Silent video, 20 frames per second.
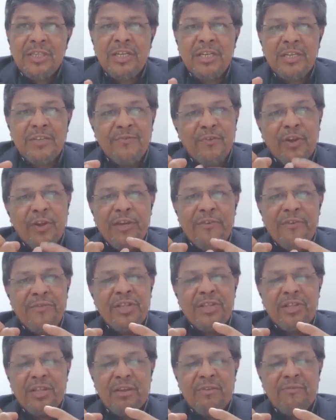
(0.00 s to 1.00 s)
it is for
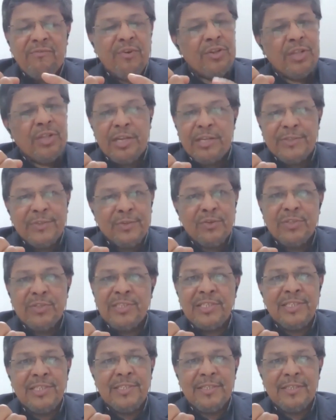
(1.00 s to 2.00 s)
everything, for the
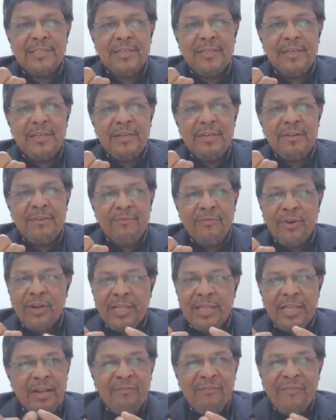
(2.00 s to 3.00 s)
resources,
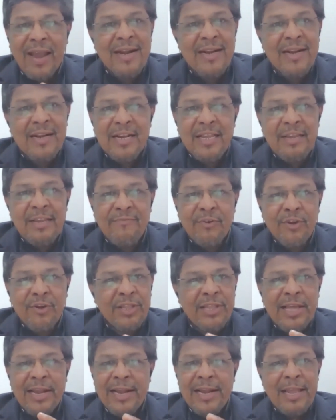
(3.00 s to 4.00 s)
for their factory,
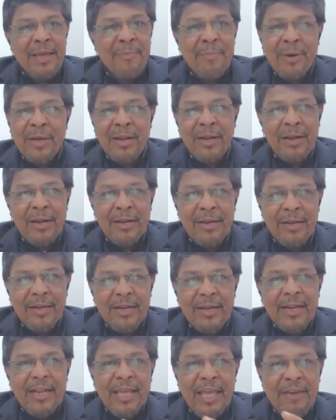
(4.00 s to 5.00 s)
for their labor,
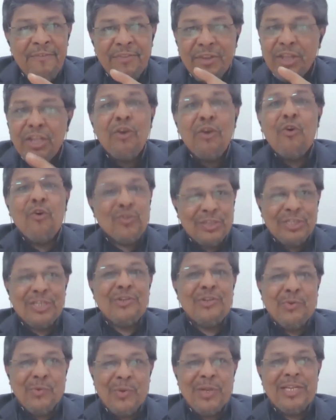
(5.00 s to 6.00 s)
everything goes
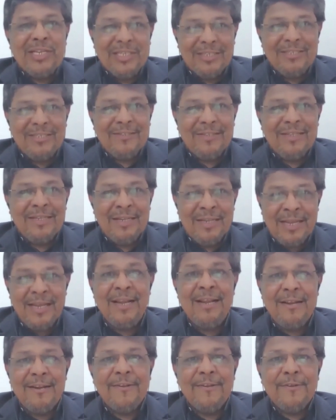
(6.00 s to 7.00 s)
into it,
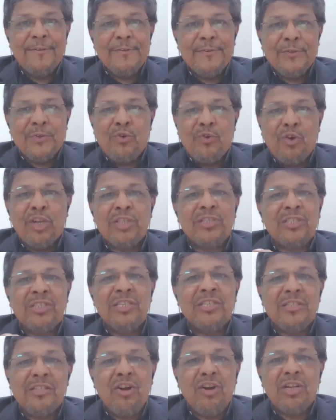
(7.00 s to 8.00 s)
right? So
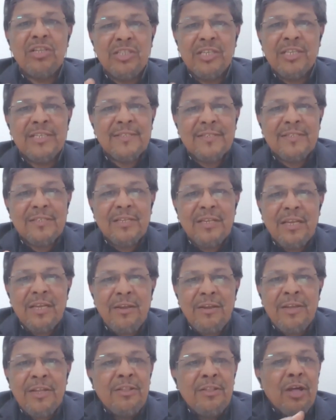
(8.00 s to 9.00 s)
cost is not just
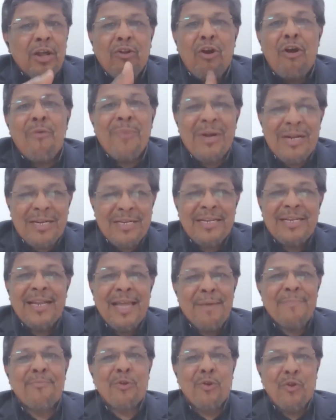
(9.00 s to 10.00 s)
in the raw
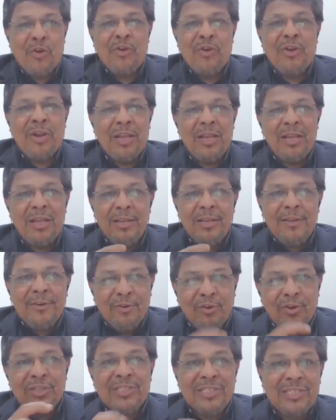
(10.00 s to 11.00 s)
material I am procuring.
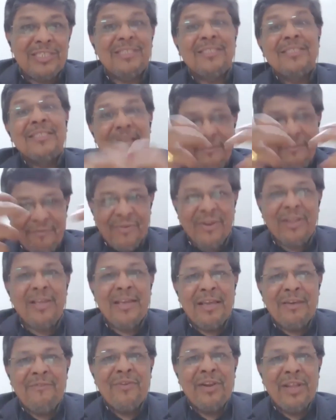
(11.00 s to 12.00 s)
Cost is in
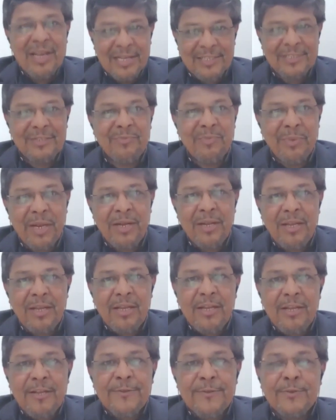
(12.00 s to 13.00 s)
every aspect.
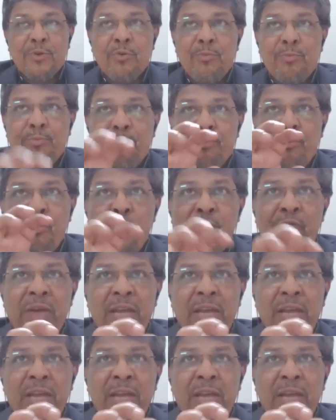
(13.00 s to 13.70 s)
So